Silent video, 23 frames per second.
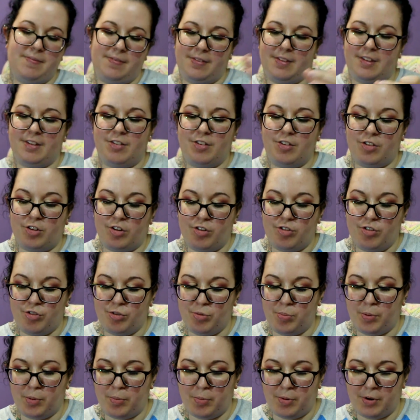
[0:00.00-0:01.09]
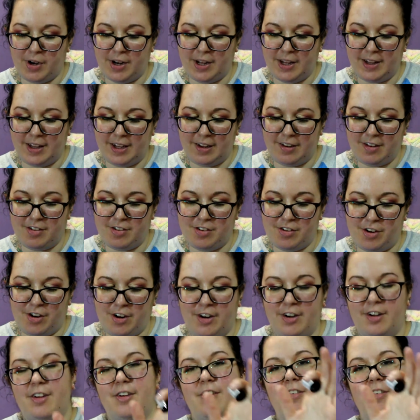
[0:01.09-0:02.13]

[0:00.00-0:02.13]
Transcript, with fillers: This is a super pretty, like, dark,